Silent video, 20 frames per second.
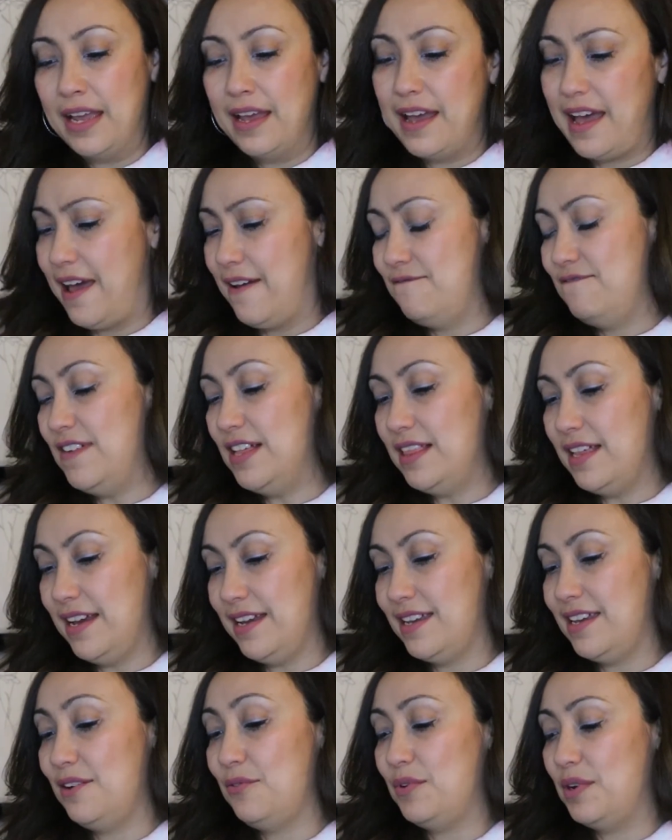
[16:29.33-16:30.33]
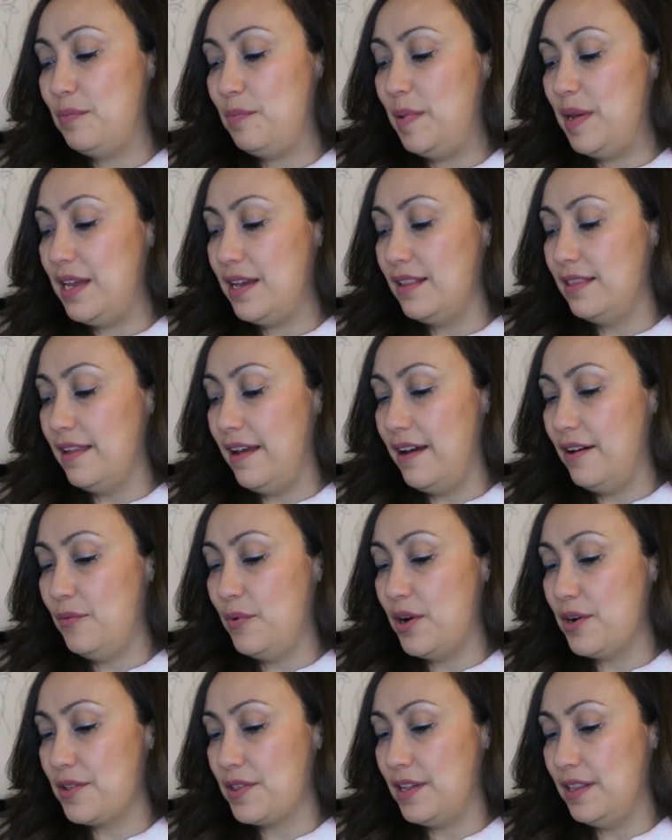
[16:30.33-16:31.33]
I feel like it would be
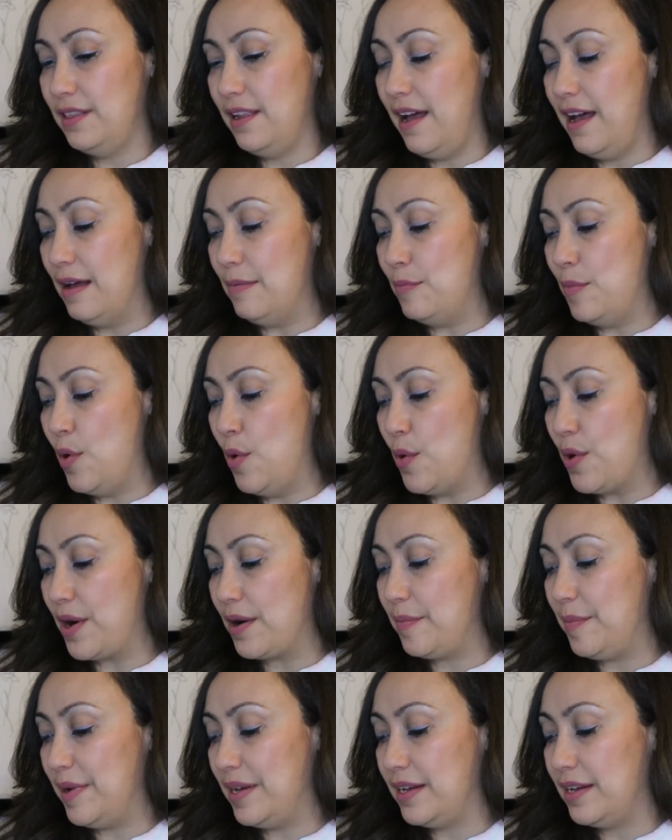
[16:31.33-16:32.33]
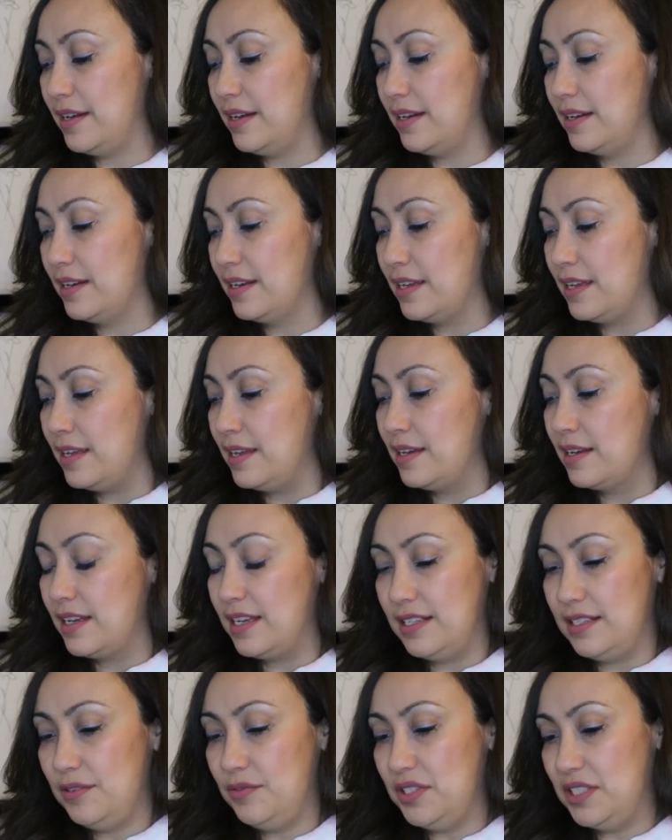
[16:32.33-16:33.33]
worth a lot more, but
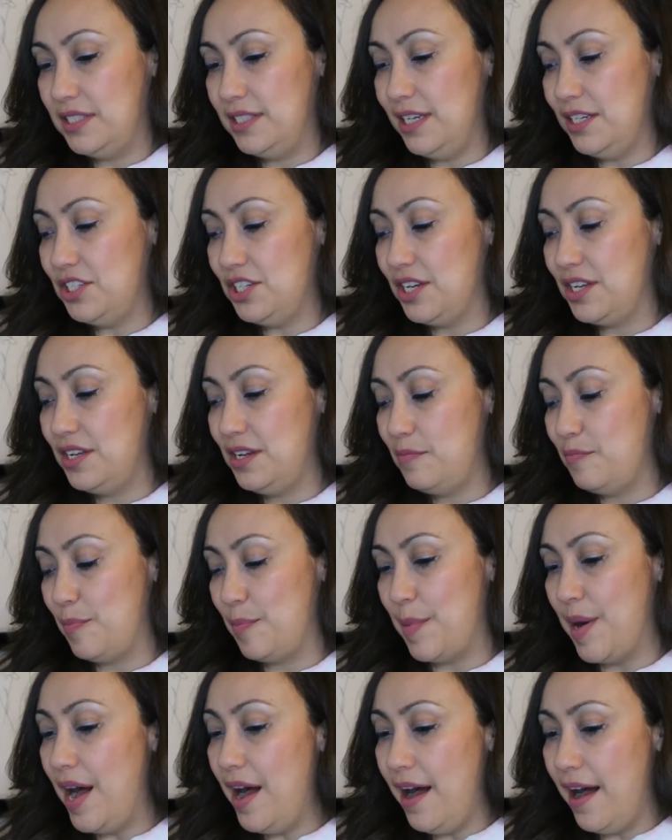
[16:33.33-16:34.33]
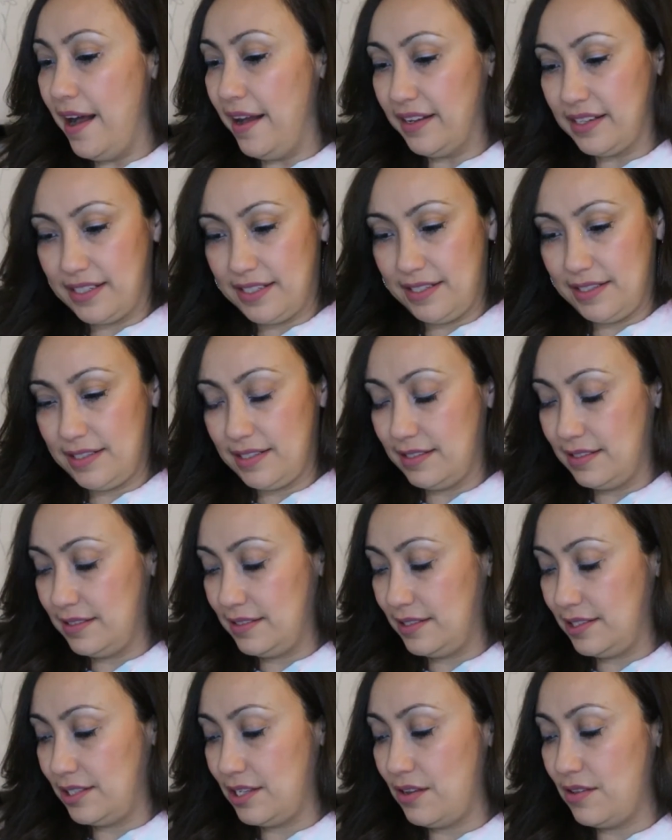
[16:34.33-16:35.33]
because it was such a good box.
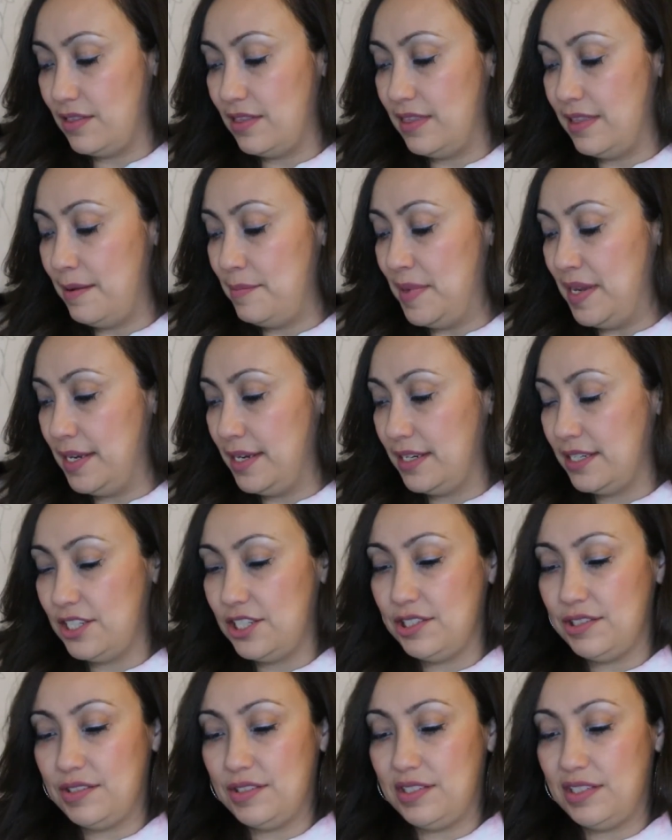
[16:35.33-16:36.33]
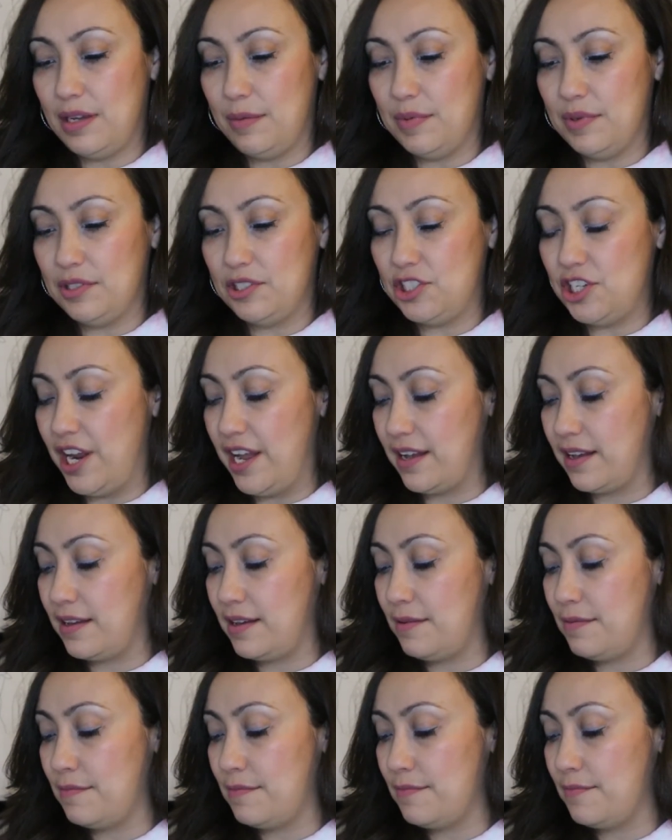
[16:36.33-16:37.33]
So let me just double check
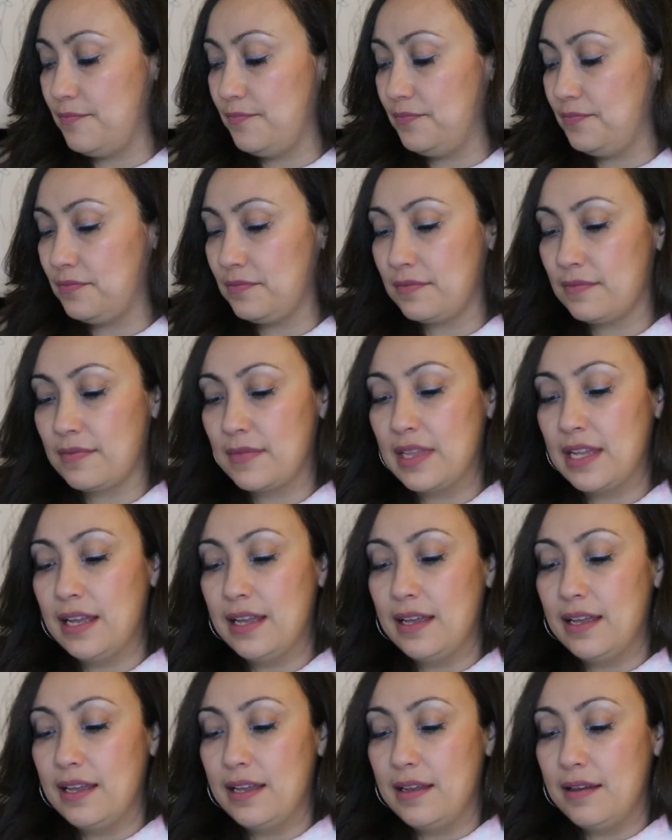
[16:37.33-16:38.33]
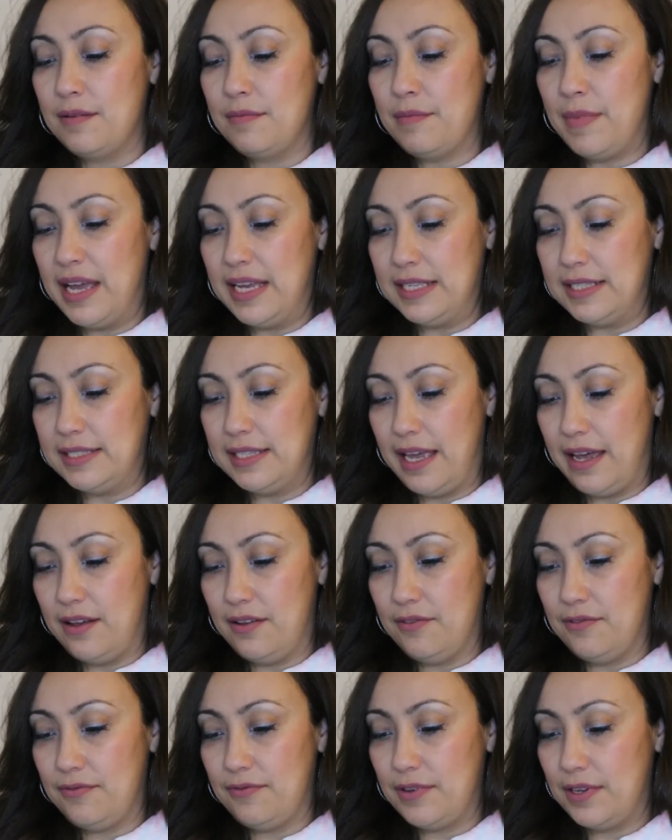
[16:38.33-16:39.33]

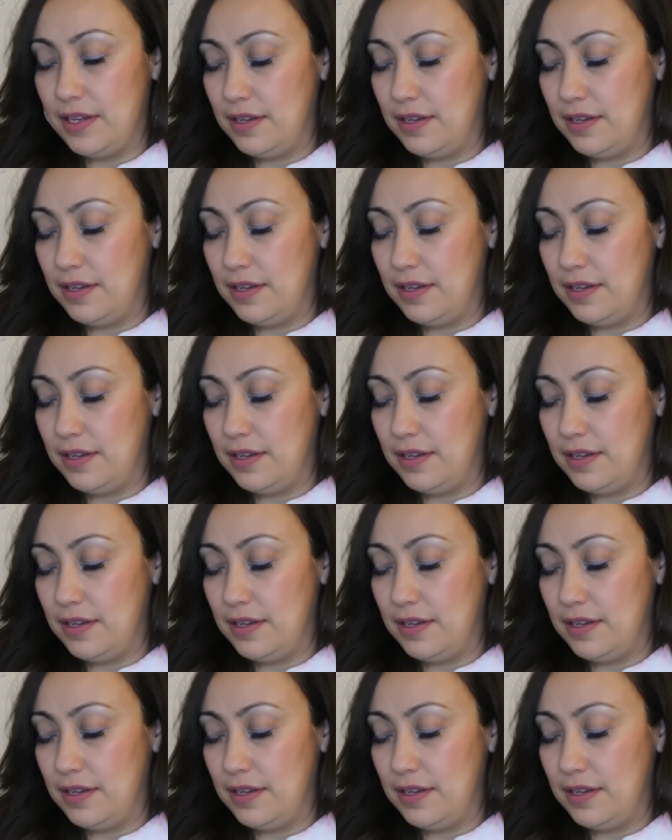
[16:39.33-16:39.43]
myself.